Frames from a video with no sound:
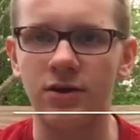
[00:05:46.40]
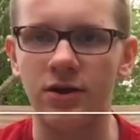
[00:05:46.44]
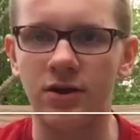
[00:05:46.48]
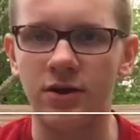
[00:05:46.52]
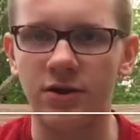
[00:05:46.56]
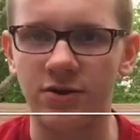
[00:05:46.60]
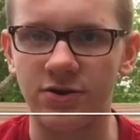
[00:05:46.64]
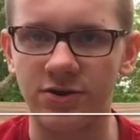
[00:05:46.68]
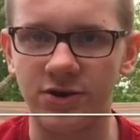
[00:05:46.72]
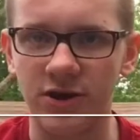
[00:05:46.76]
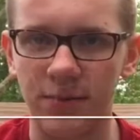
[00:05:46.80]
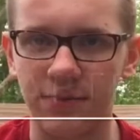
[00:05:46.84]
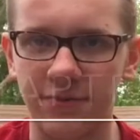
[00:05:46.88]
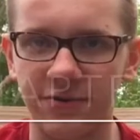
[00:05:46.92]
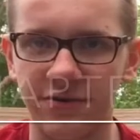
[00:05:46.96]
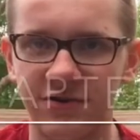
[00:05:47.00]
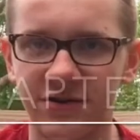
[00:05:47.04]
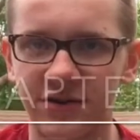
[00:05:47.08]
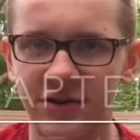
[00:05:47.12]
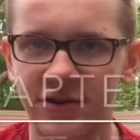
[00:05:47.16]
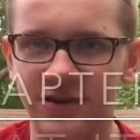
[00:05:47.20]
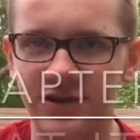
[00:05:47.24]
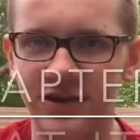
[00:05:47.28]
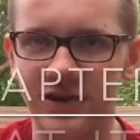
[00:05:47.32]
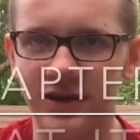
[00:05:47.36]
Chapter
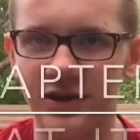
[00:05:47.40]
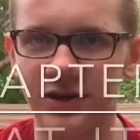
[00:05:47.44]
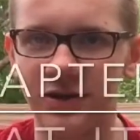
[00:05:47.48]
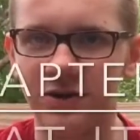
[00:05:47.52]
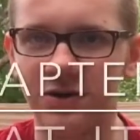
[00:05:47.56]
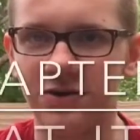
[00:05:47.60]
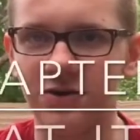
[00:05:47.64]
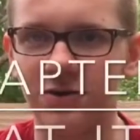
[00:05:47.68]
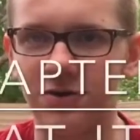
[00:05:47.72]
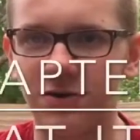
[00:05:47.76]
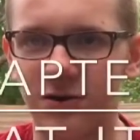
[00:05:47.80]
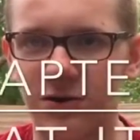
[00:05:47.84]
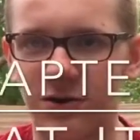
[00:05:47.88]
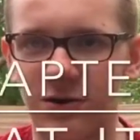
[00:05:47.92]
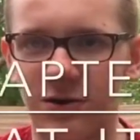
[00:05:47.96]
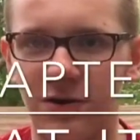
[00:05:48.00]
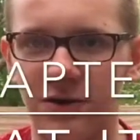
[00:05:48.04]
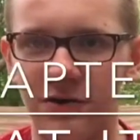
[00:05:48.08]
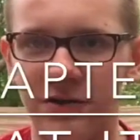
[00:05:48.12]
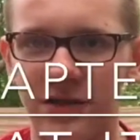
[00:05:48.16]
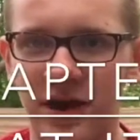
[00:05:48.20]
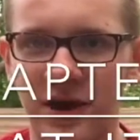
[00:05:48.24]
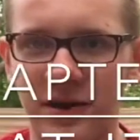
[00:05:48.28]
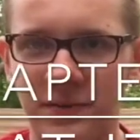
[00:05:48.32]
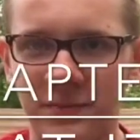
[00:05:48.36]
16, All
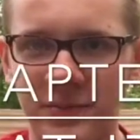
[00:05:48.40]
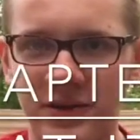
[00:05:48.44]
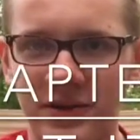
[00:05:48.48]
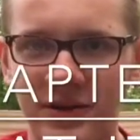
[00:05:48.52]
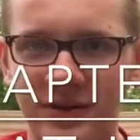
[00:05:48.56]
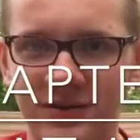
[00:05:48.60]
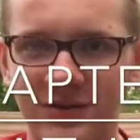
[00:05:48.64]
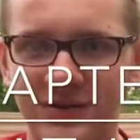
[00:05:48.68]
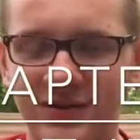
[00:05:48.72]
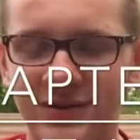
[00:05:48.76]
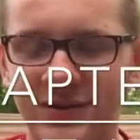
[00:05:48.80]
That It Means.